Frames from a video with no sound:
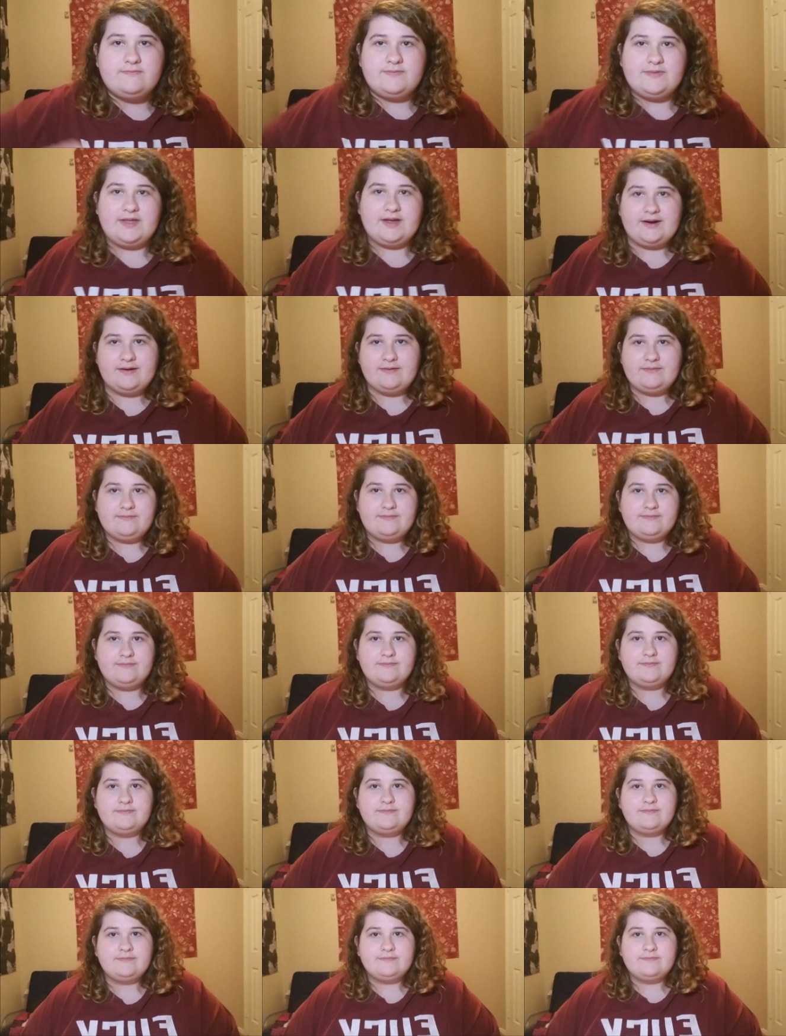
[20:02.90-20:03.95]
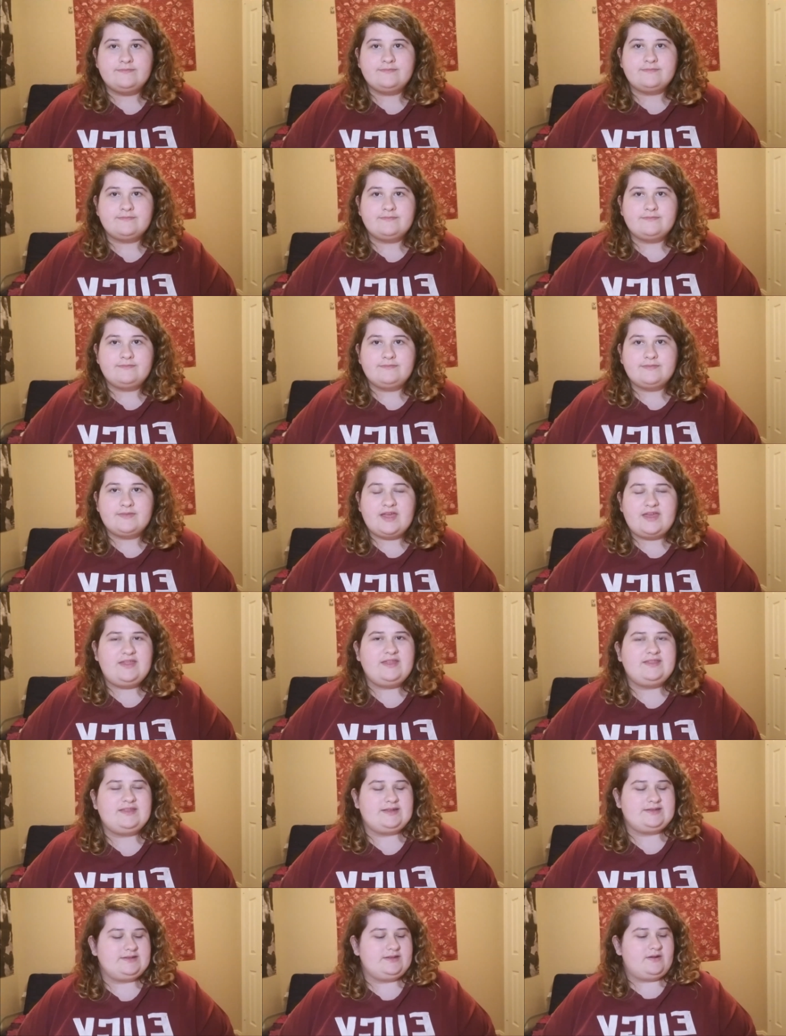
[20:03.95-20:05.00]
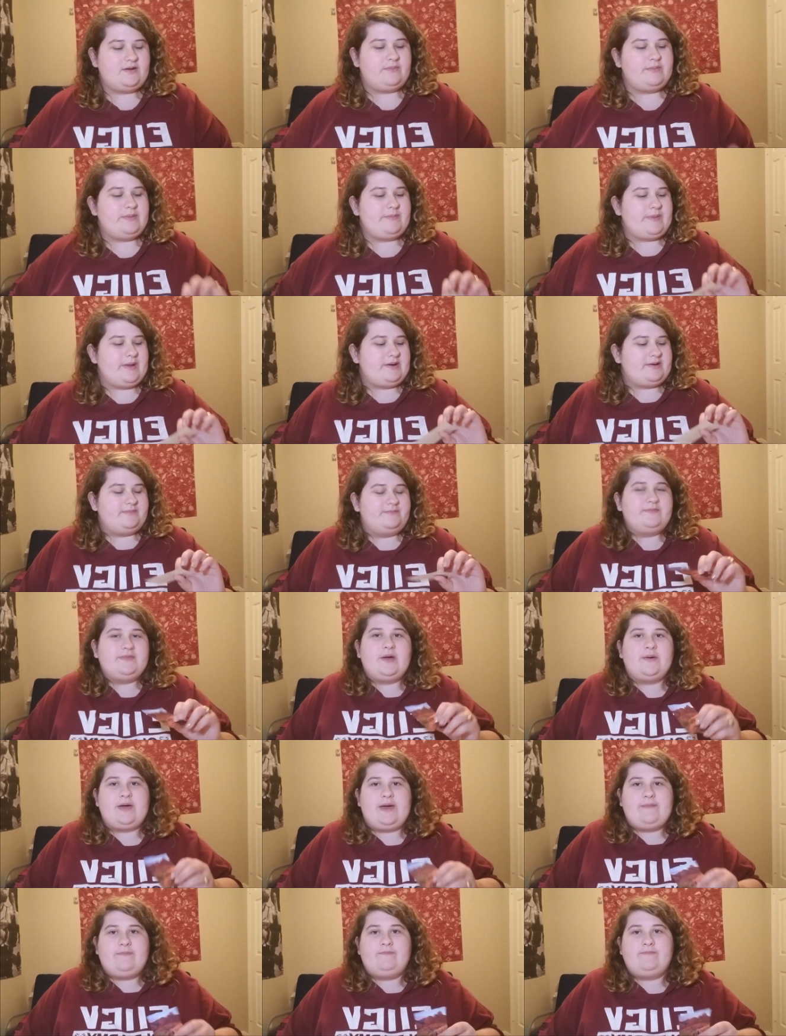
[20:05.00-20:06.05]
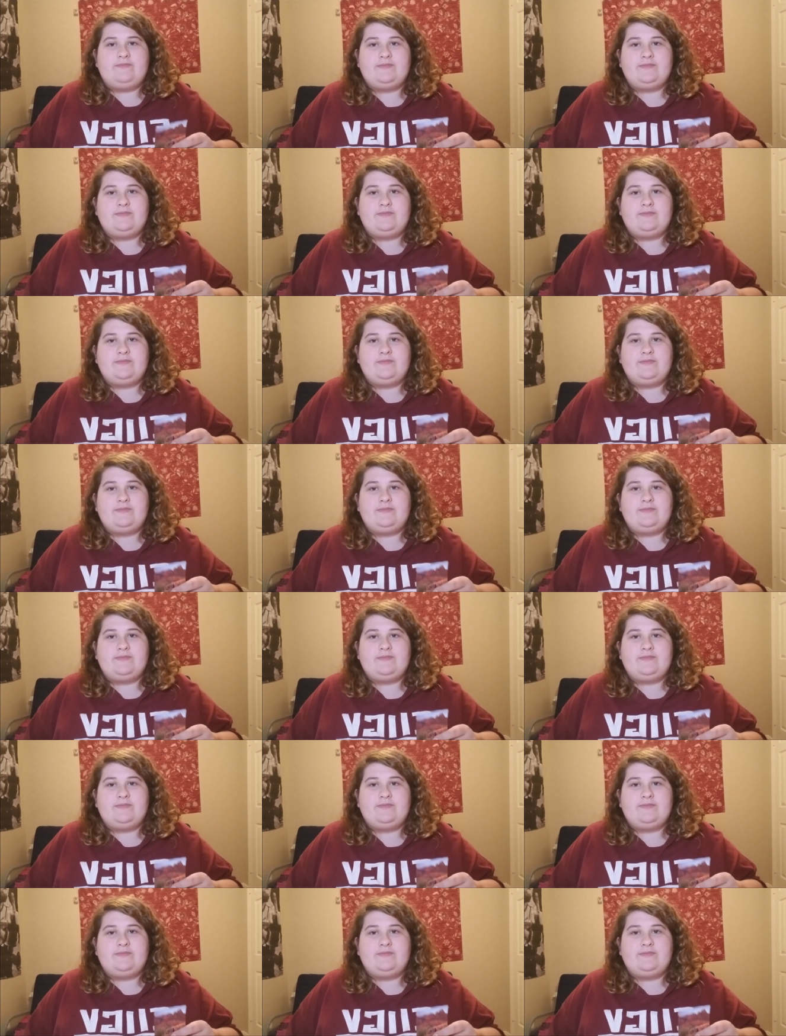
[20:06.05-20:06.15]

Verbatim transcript: There. I think that's a little bit better. Okay.